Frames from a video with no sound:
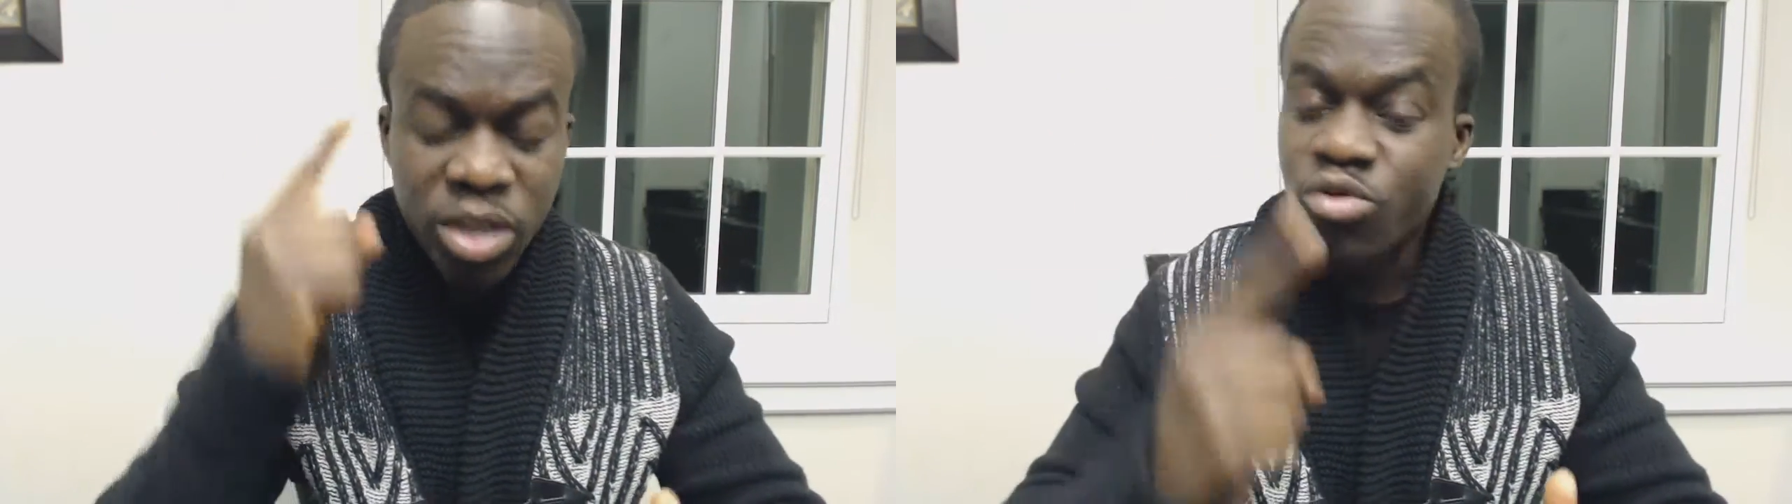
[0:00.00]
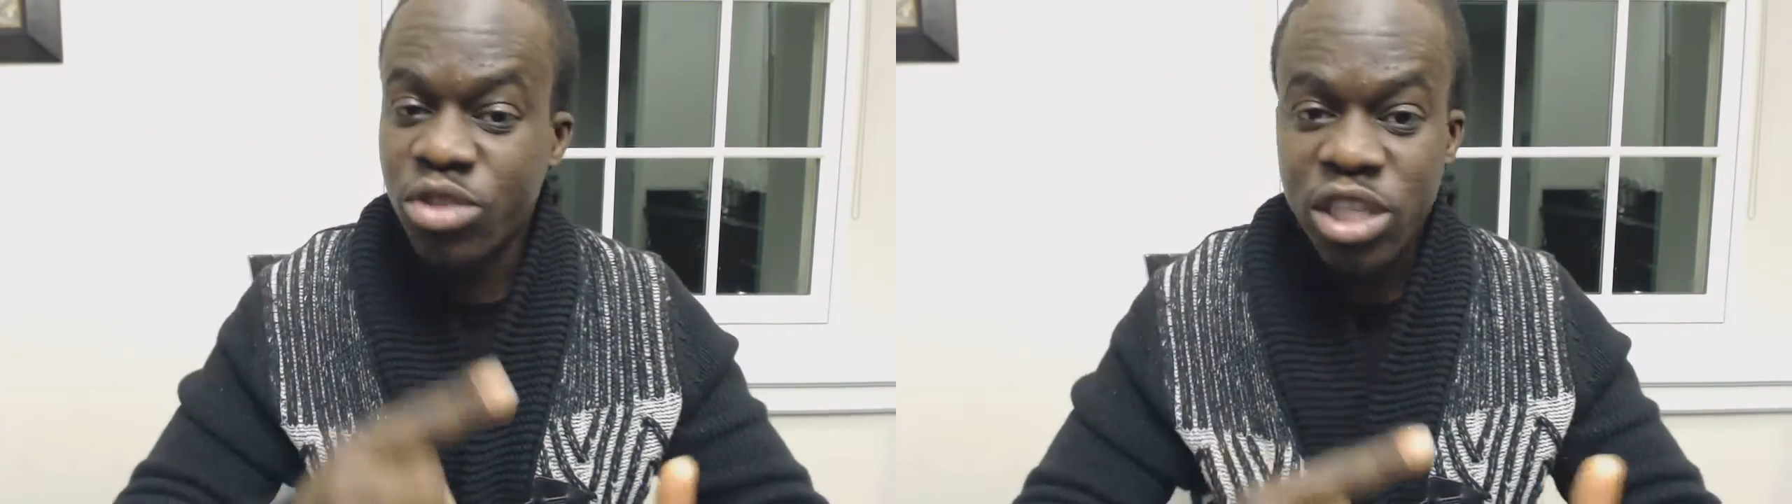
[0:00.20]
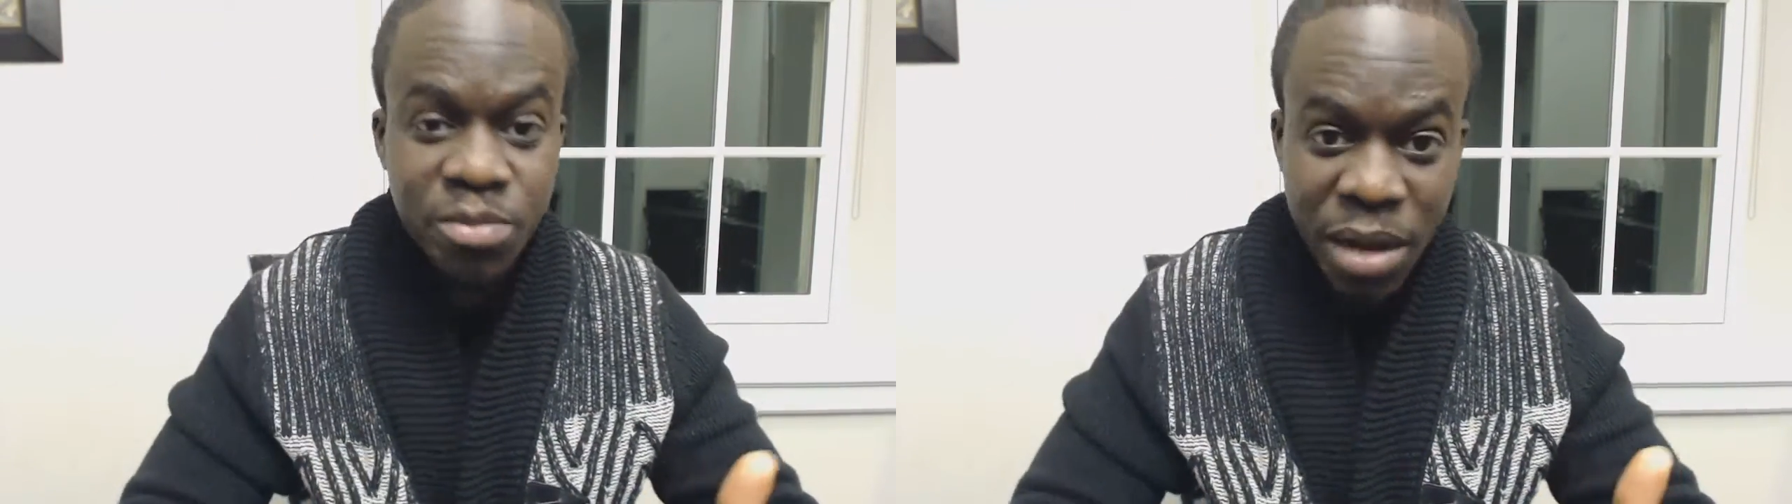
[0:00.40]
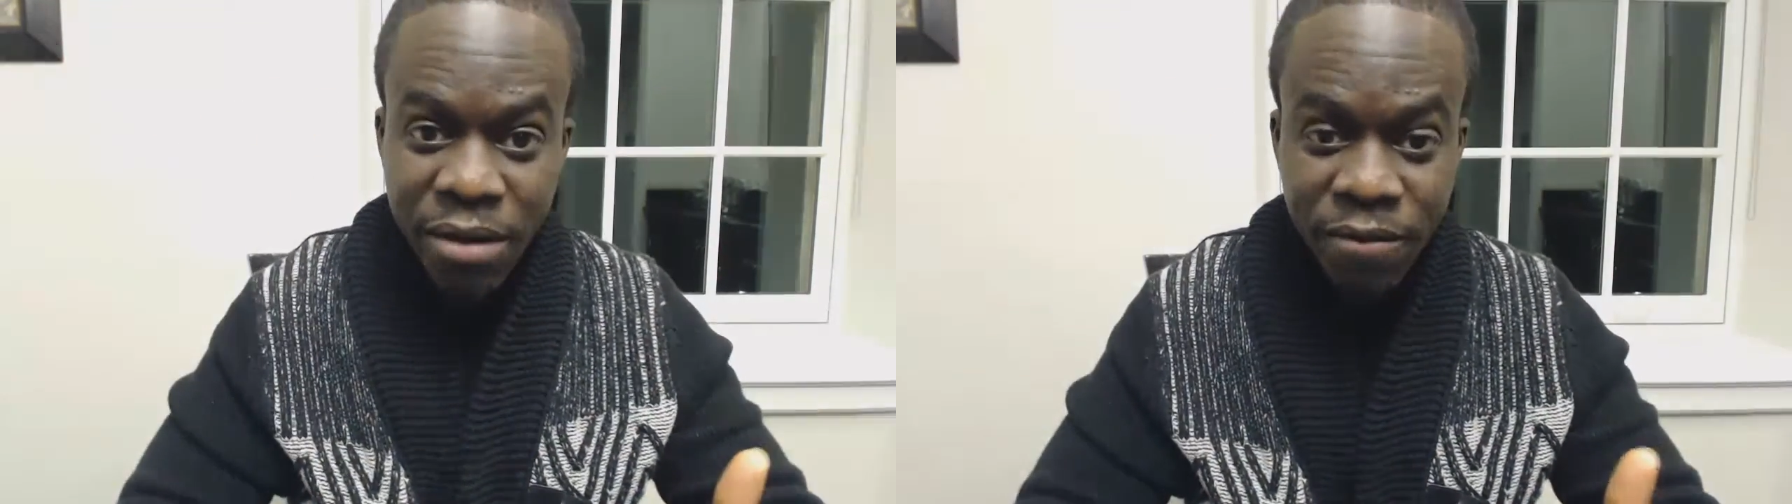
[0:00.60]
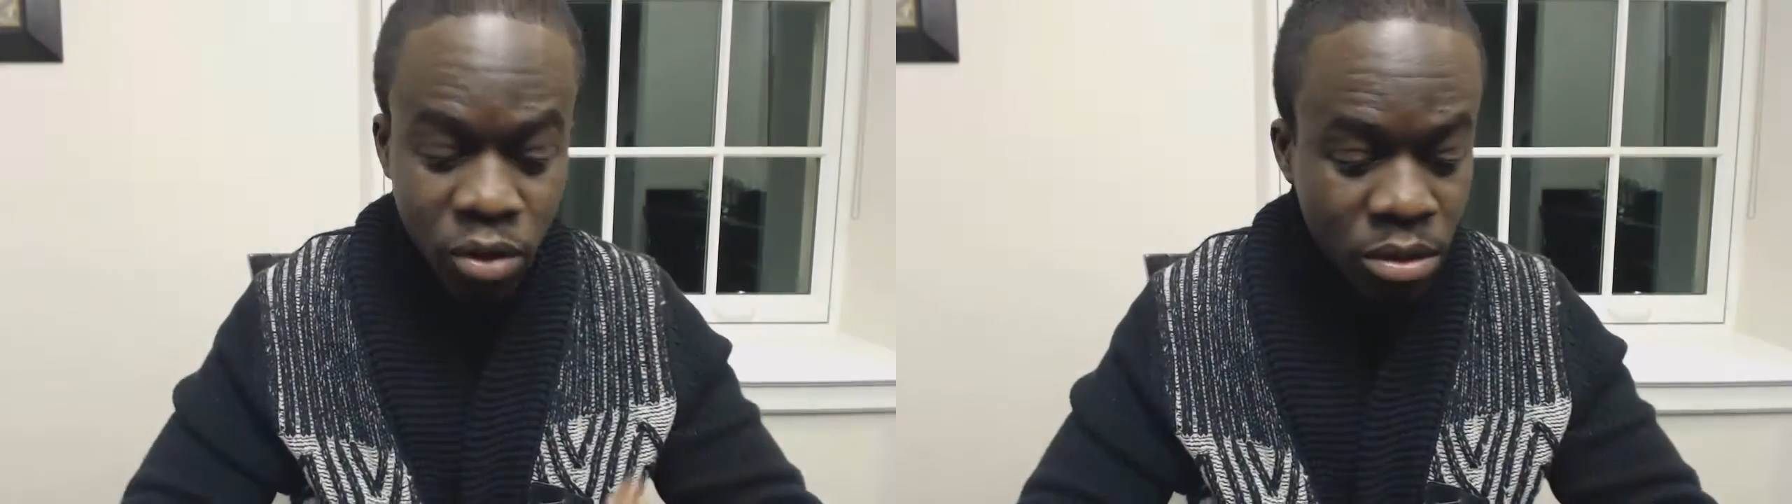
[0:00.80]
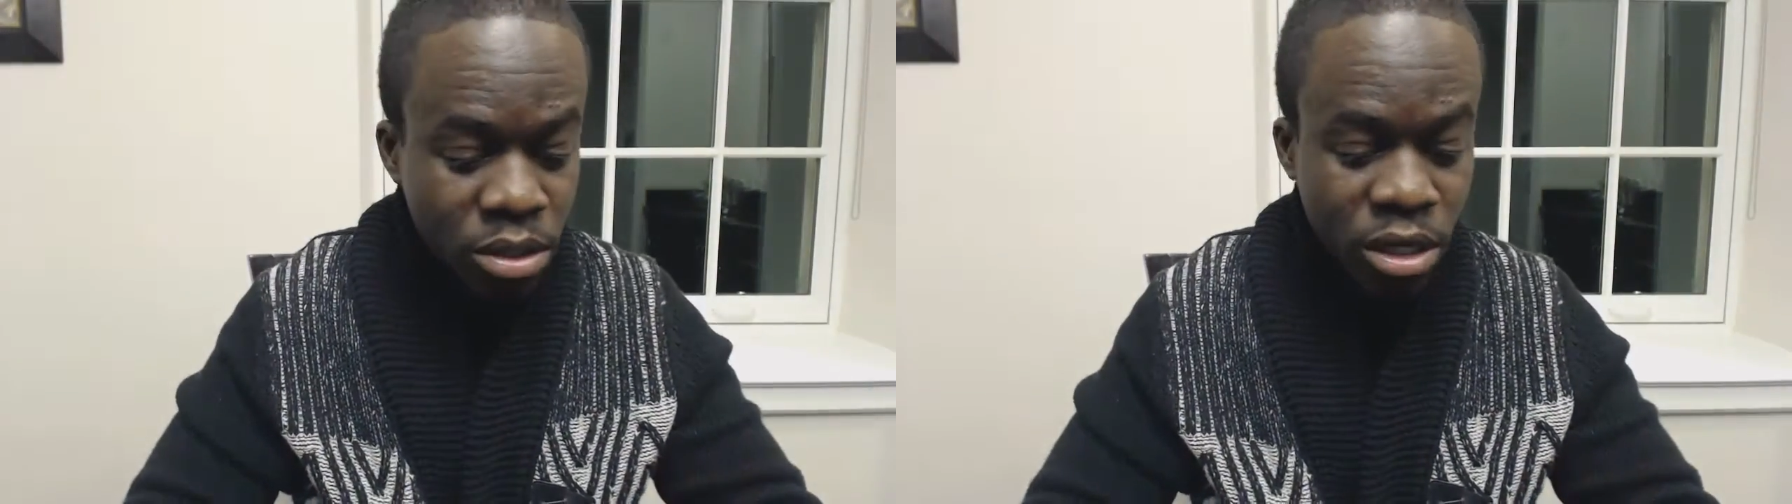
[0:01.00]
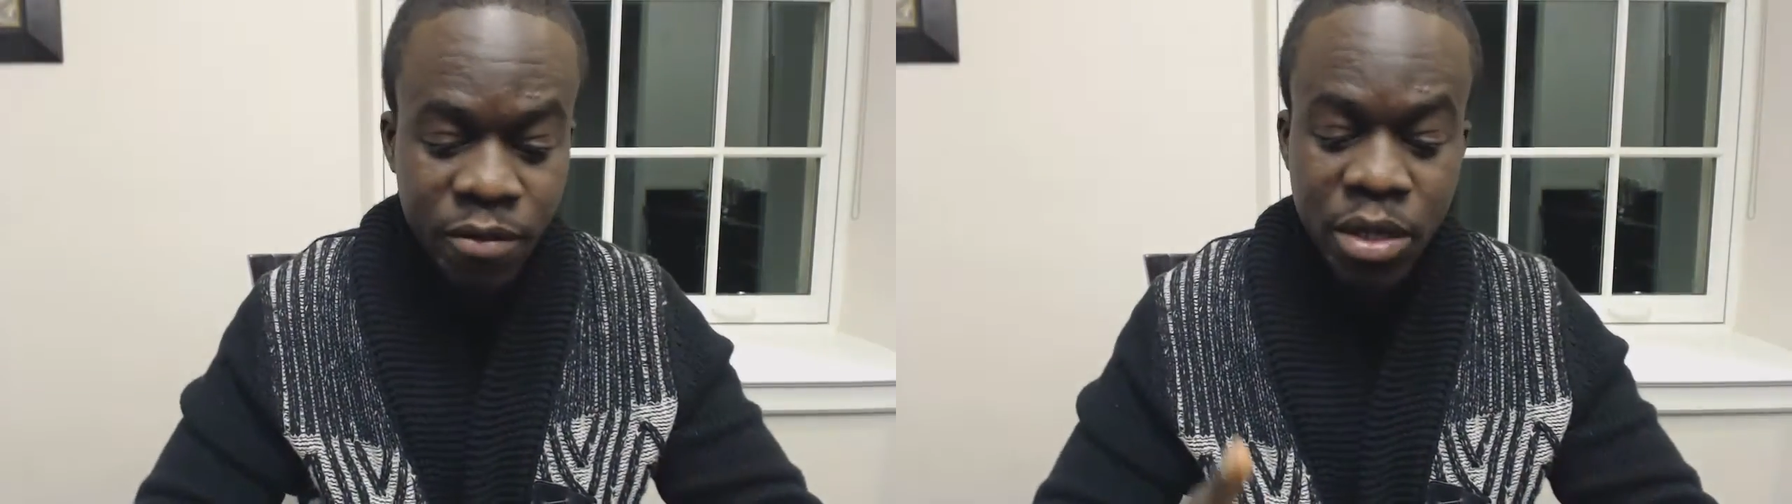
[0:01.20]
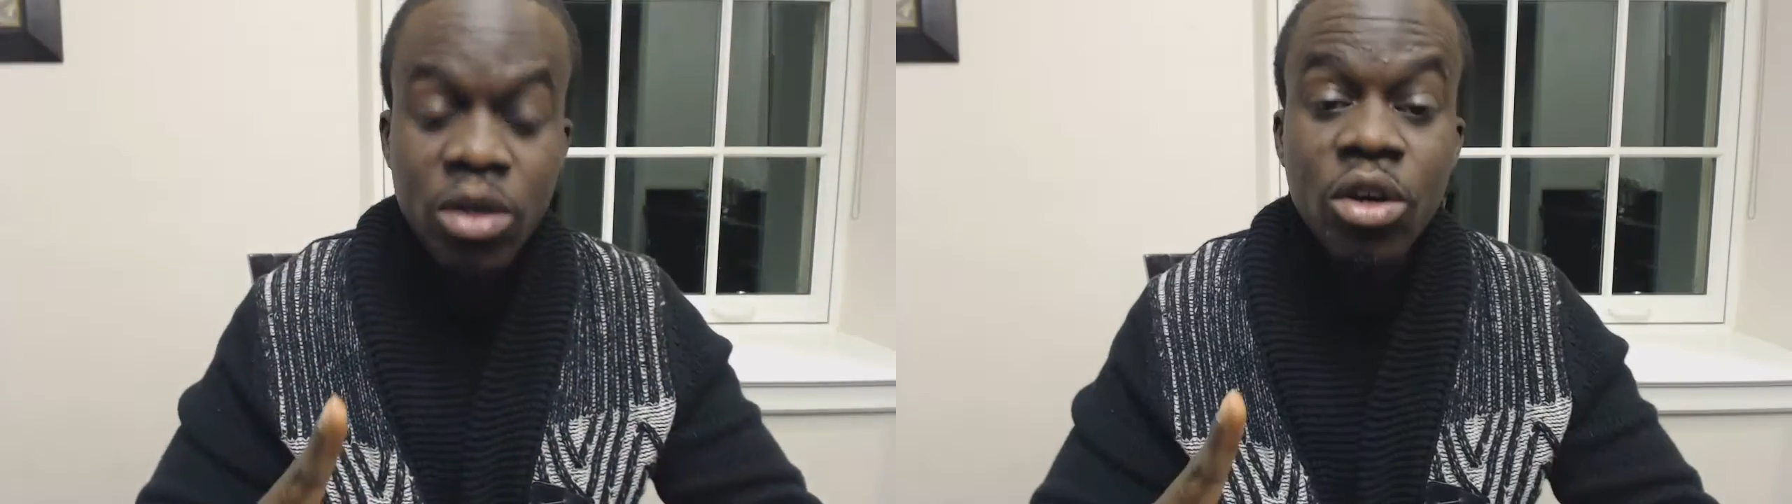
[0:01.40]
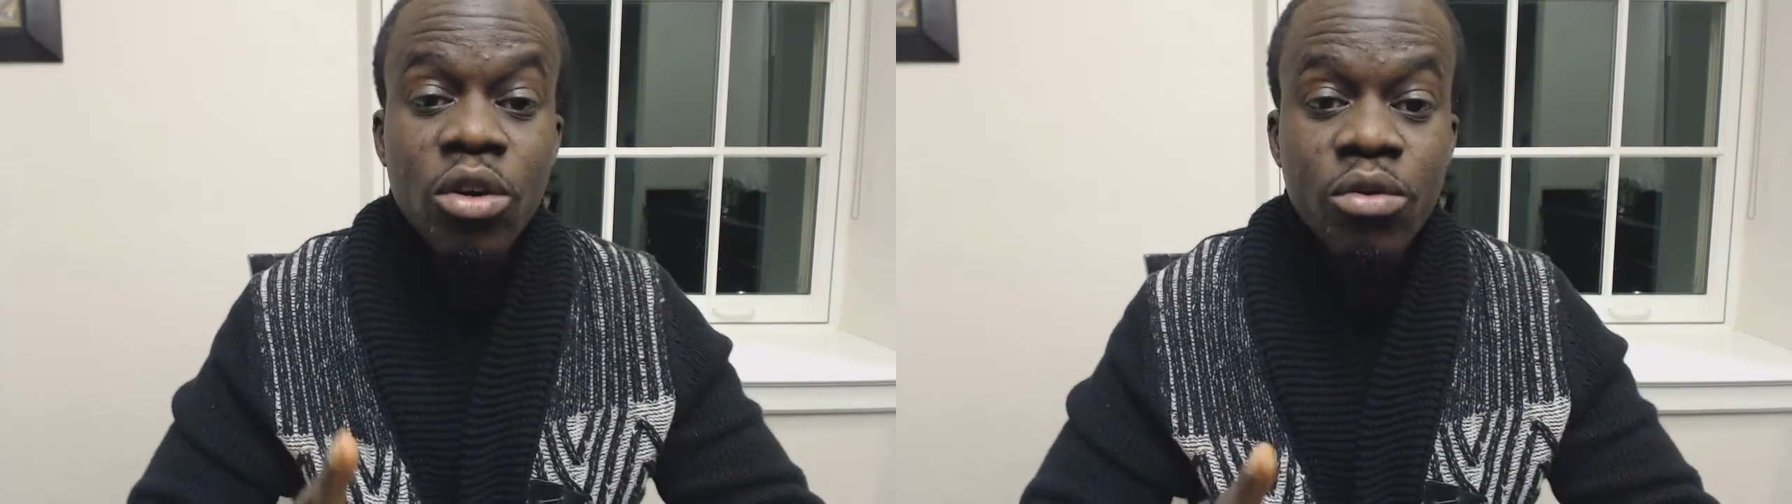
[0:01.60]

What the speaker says: is respectful of me,